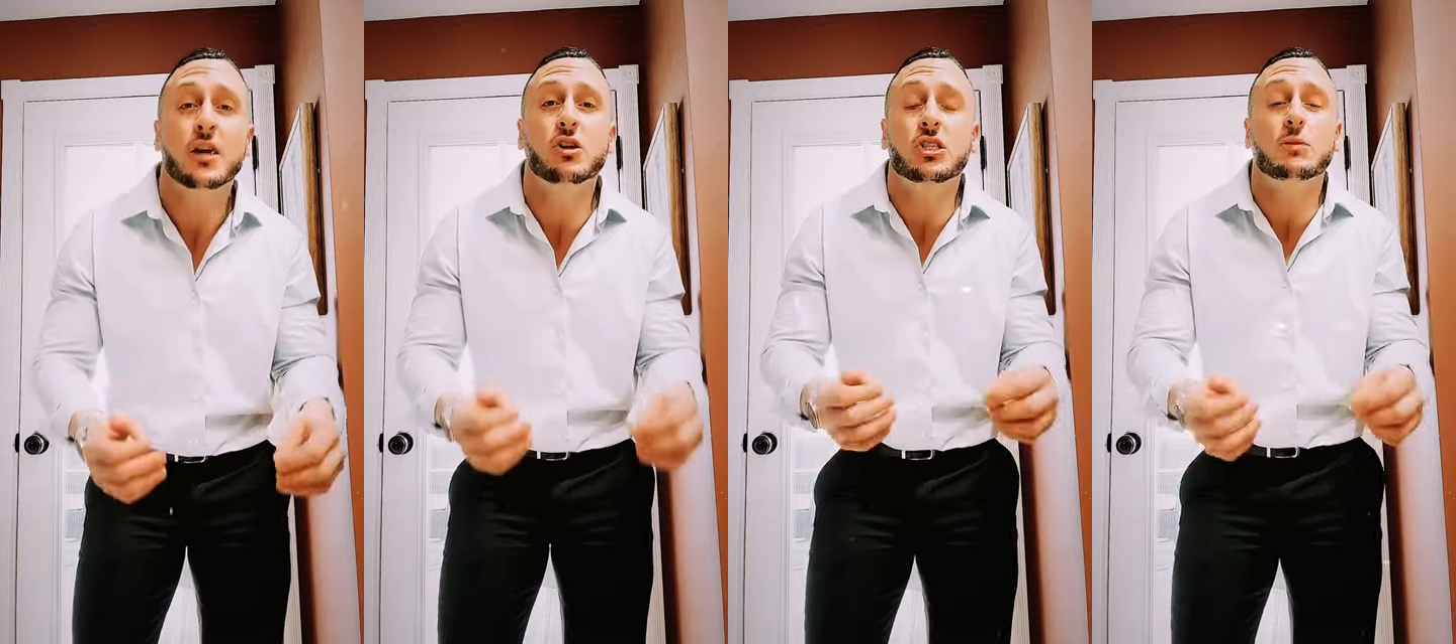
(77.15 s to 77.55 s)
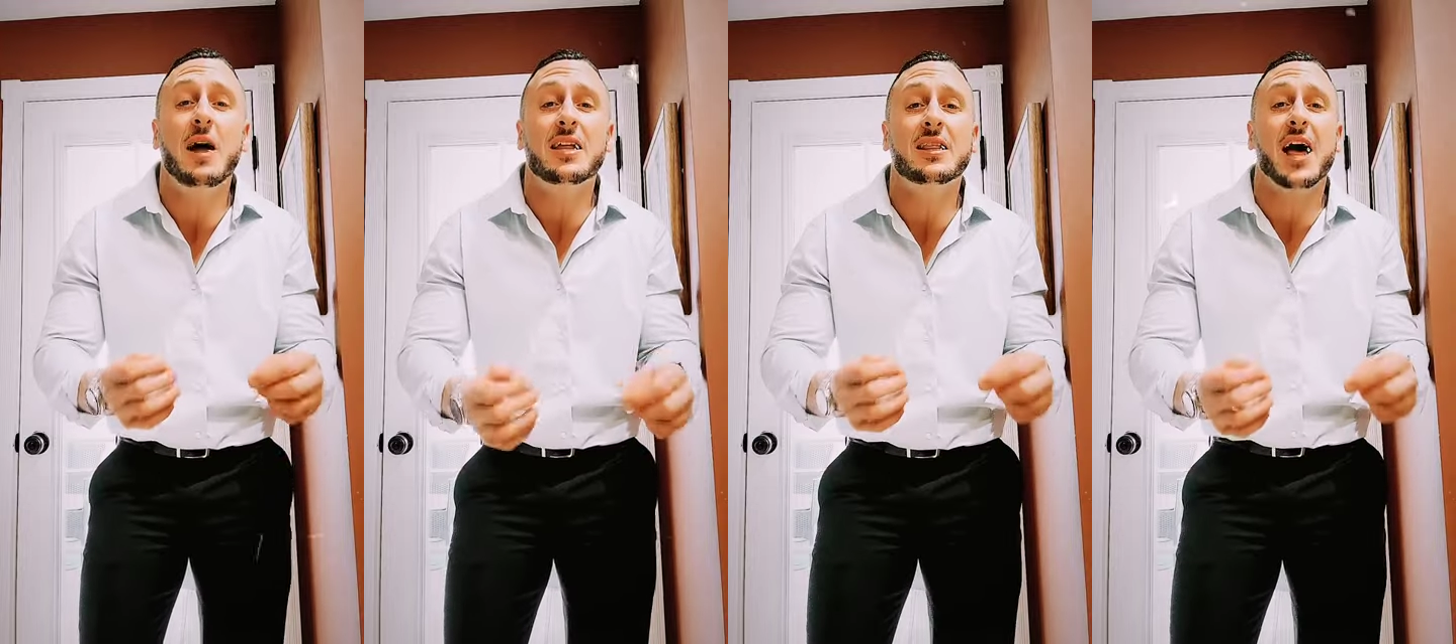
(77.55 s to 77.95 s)
You're
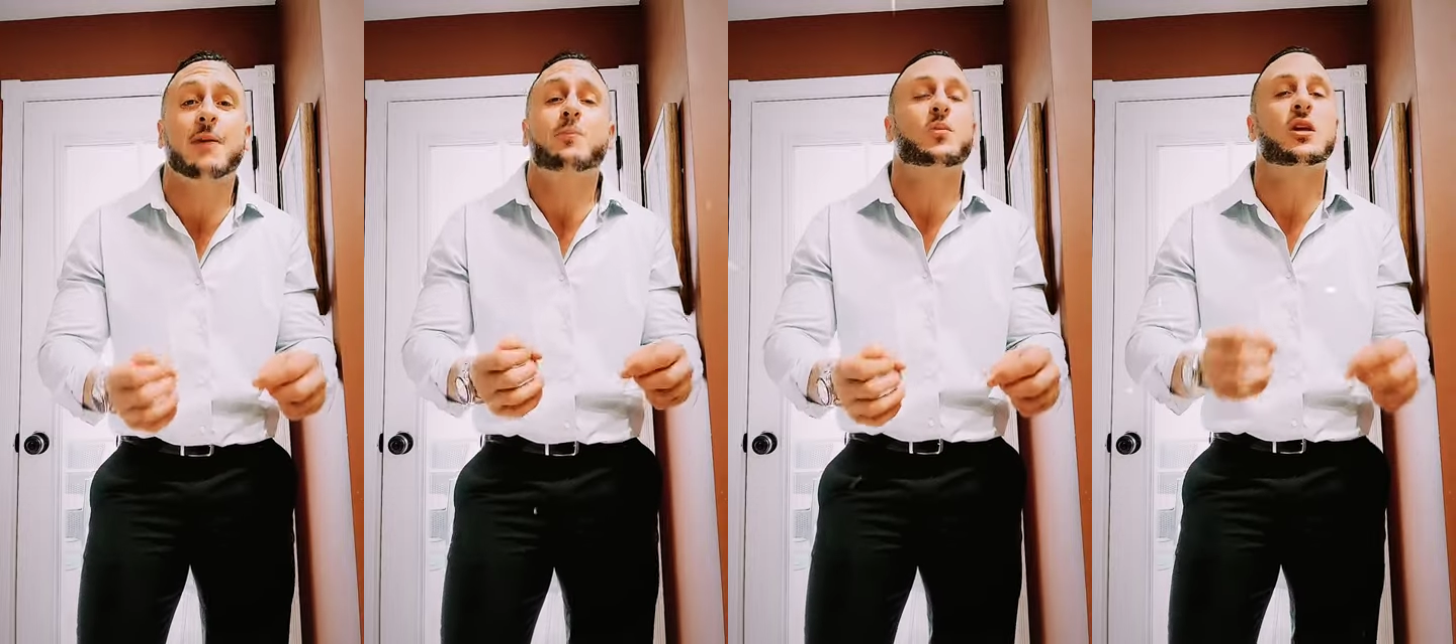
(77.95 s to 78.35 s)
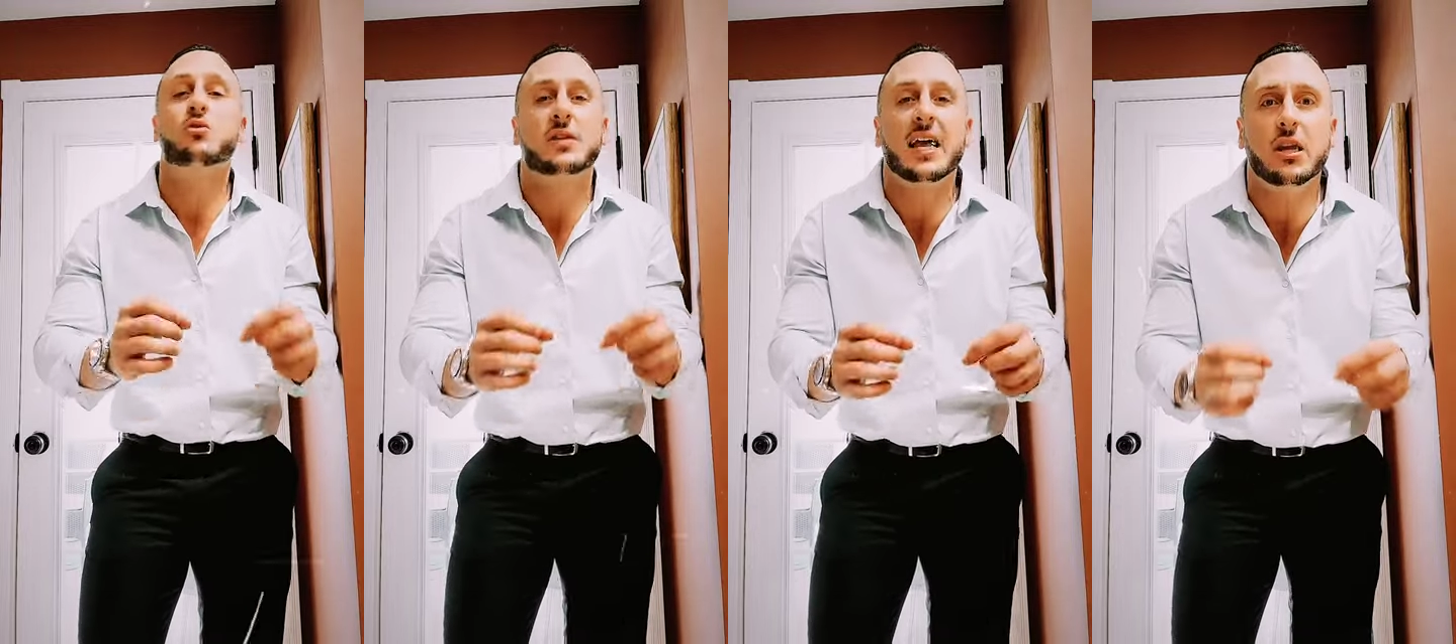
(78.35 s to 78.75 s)
smelling like,
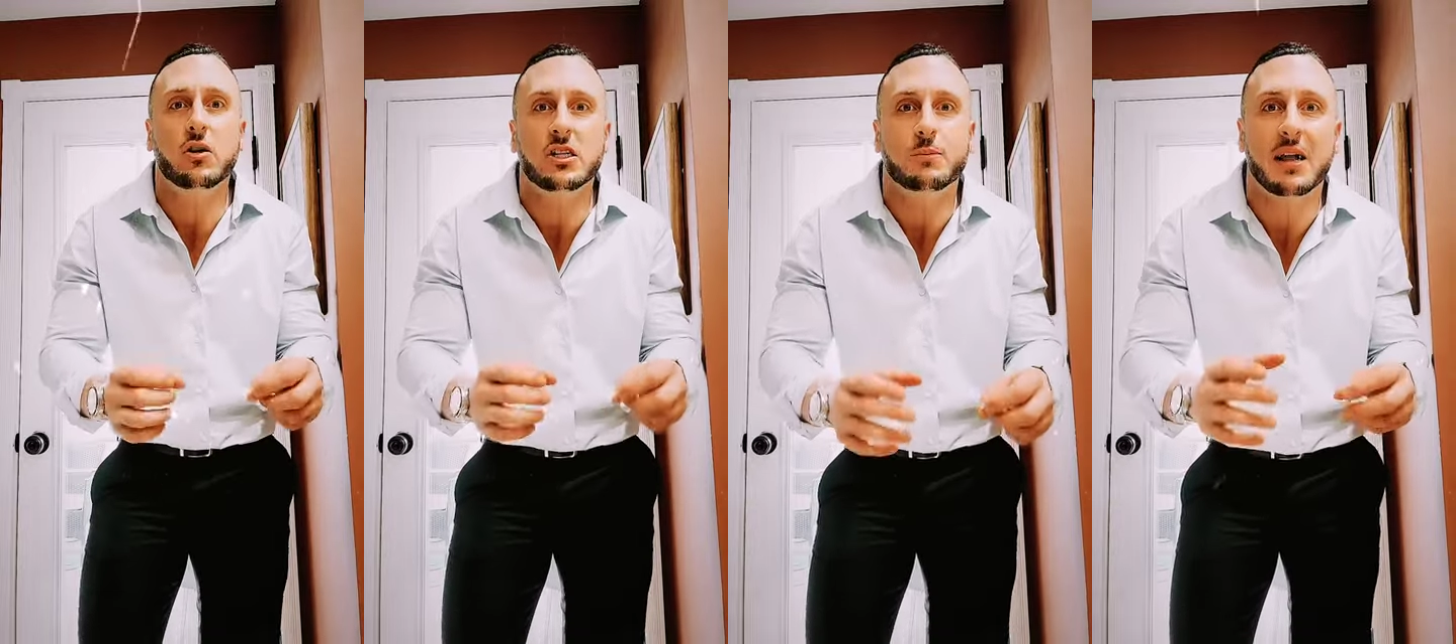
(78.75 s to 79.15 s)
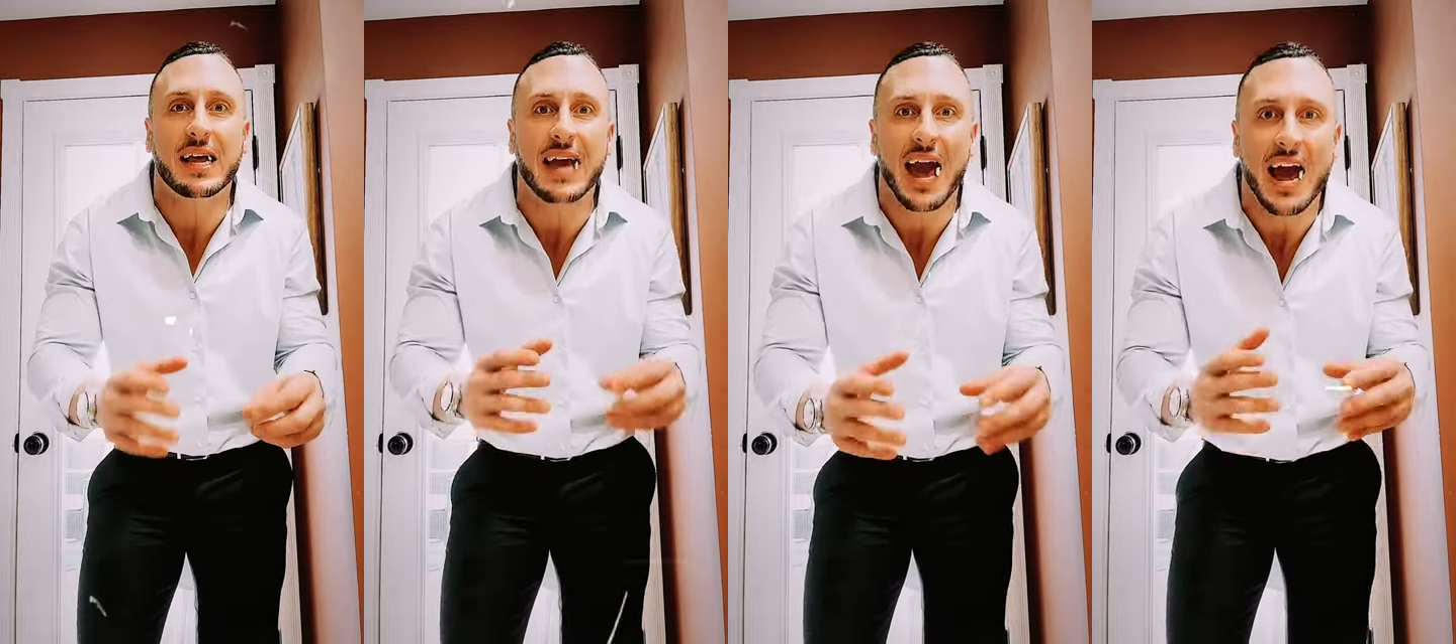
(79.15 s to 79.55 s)
they literally smell
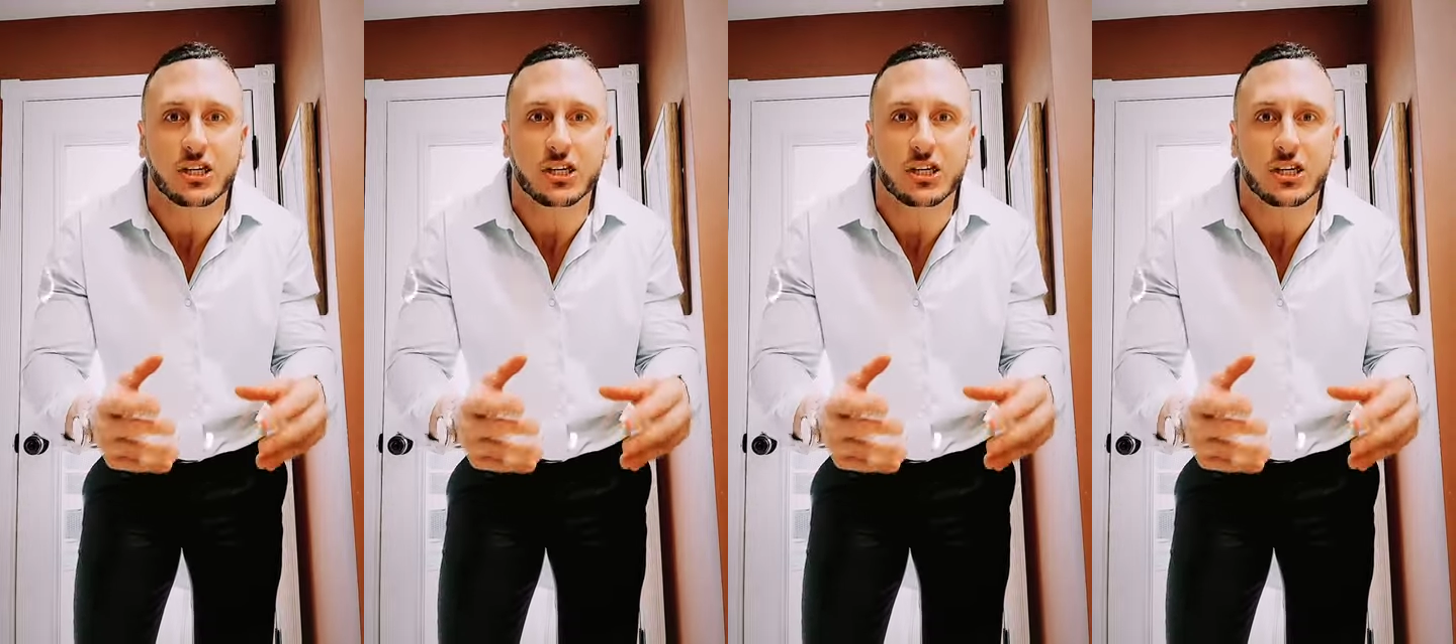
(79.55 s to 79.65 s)
like